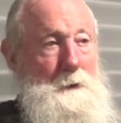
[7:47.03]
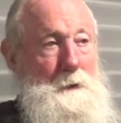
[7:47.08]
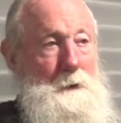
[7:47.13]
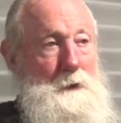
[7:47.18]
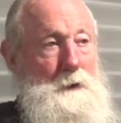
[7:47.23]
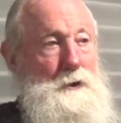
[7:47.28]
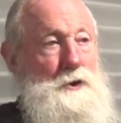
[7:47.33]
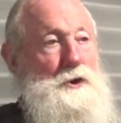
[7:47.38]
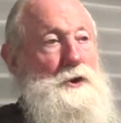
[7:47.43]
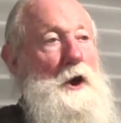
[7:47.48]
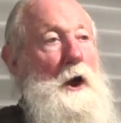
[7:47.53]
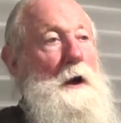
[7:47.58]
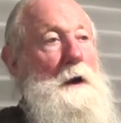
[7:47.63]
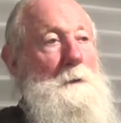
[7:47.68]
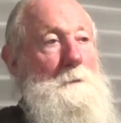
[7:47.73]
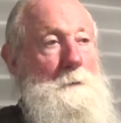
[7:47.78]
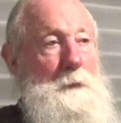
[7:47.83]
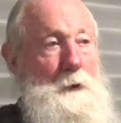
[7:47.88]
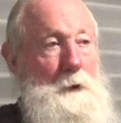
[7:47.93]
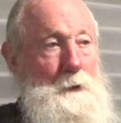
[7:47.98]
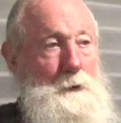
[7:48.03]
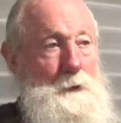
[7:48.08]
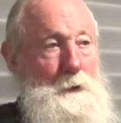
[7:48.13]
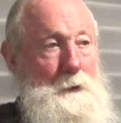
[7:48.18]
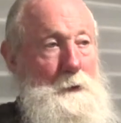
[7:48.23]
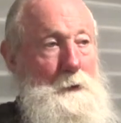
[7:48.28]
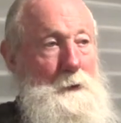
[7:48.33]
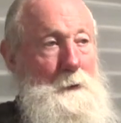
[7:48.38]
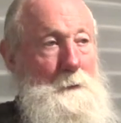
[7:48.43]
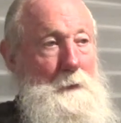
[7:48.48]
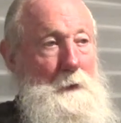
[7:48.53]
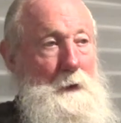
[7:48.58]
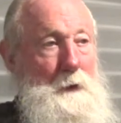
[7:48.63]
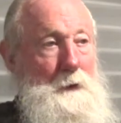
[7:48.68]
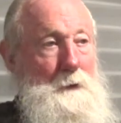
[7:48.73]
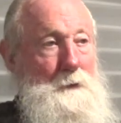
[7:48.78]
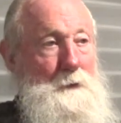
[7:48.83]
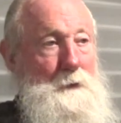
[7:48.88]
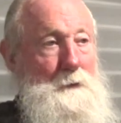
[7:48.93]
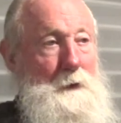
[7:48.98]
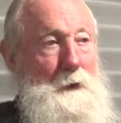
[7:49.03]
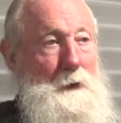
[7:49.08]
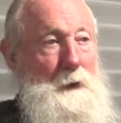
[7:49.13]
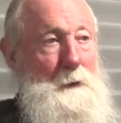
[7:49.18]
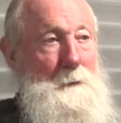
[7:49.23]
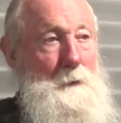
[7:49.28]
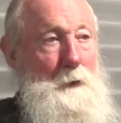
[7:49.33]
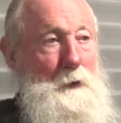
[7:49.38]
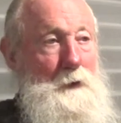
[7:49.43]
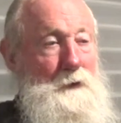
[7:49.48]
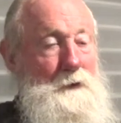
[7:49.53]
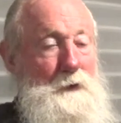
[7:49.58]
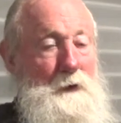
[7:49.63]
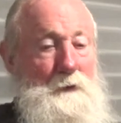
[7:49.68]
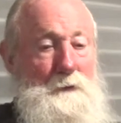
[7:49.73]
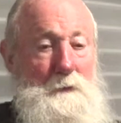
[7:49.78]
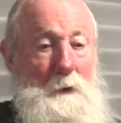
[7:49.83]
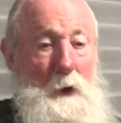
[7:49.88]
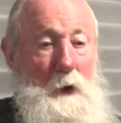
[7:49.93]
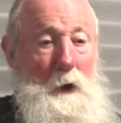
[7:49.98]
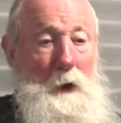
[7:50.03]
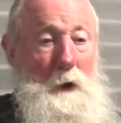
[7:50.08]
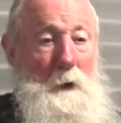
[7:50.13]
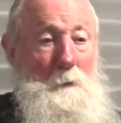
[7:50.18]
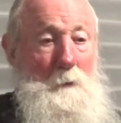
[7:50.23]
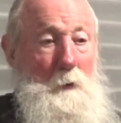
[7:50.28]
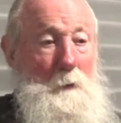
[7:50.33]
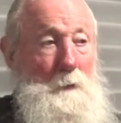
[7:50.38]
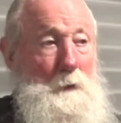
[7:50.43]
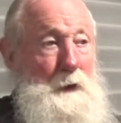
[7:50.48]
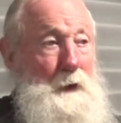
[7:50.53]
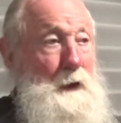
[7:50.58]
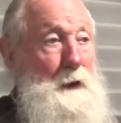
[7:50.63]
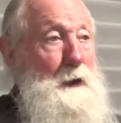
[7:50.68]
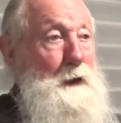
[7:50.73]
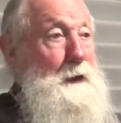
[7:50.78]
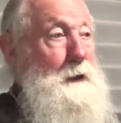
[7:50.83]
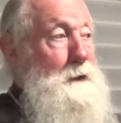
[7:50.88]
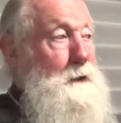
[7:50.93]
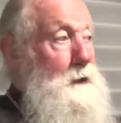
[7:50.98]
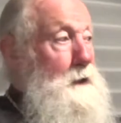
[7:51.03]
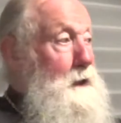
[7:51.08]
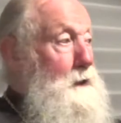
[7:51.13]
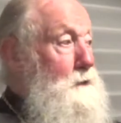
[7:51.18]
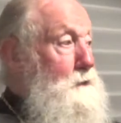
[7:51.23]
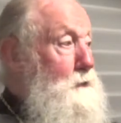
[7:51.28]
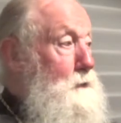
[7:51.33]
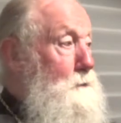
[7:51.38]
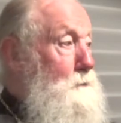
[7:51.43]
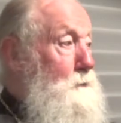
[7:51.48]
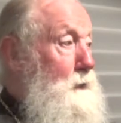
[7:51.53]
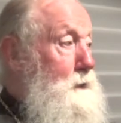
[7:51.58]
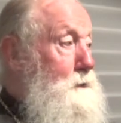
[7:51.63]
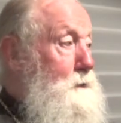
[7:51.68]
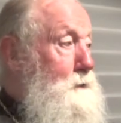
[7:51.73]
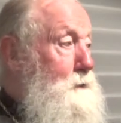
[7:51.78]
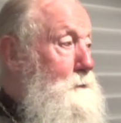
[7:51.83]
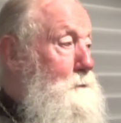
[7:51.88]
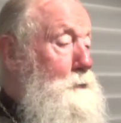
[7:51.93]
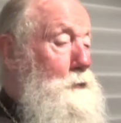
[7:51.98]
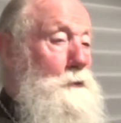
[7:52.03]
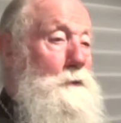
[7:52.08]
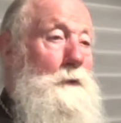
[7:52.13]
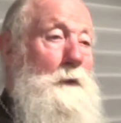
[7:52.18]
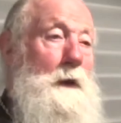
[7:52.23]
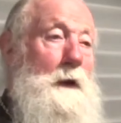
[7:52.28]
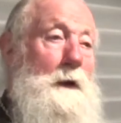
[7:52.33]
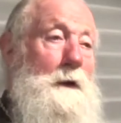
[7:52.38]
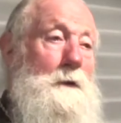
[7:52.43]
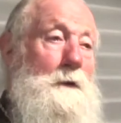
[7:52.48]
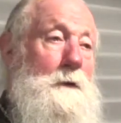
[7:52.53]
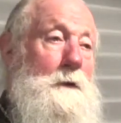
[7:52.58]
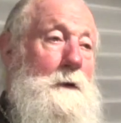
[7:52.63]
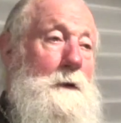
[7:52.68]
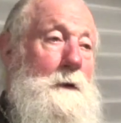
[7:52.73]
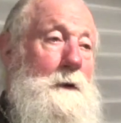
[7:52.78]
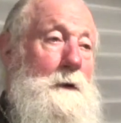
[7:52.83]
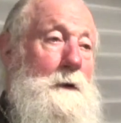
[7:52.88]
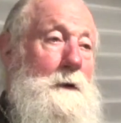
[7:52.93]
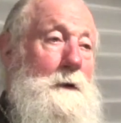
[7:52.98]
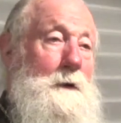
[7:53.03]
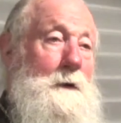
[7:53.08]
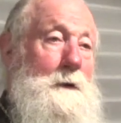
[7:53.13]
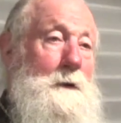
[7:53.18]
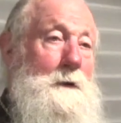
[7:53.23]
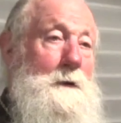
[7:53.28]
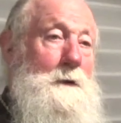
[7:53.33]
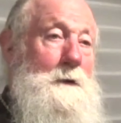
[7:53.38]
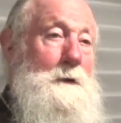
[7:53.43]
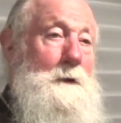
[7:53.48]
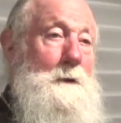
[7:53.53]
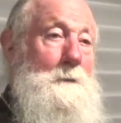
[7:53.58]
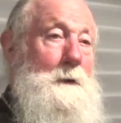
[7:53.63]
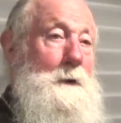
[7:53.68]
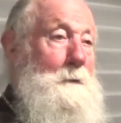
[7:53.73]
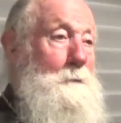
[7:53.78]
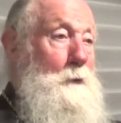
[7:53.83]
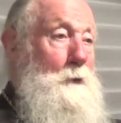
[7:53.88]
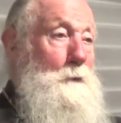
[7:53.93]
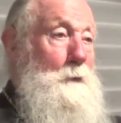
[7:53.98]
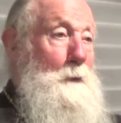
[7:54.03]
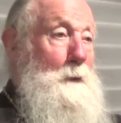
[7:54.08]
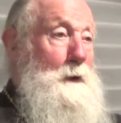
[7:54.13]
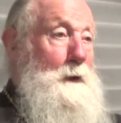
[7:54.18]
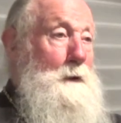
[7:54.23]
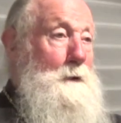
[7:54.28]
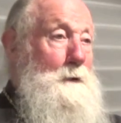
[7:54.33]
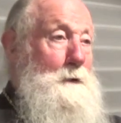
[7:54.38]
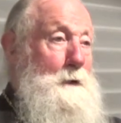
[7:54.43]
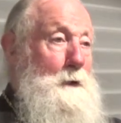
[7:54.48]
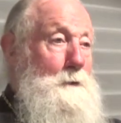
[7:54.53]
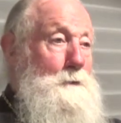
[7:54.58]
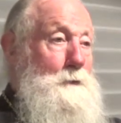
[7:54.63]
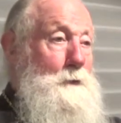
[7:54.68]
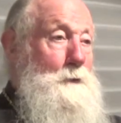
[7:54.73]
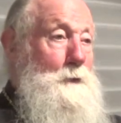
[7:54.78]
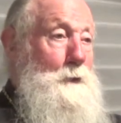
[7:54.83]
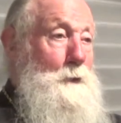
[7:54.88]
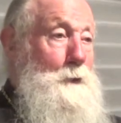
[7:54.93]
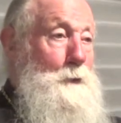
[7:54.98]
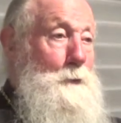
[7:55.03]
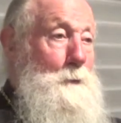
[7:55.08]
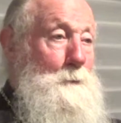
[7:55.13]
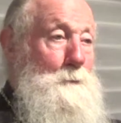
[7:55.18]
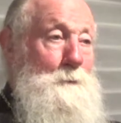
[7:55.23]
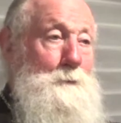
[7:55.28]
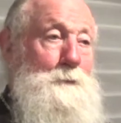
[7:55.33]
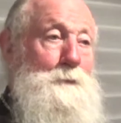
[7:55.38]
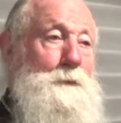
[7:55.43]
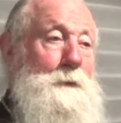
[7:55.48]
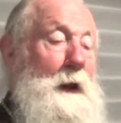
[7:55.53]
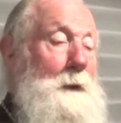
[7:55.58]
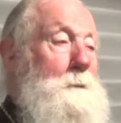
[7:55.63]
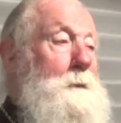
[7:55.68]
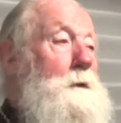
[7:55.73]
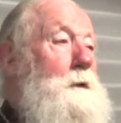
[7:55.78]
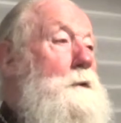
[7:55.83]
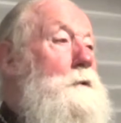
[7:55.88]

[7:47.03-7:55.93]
a giant boulder on the path, and the little boy says, "Well, we're going to need an excavator to move that. I mean, what are we going to do?" I mean, they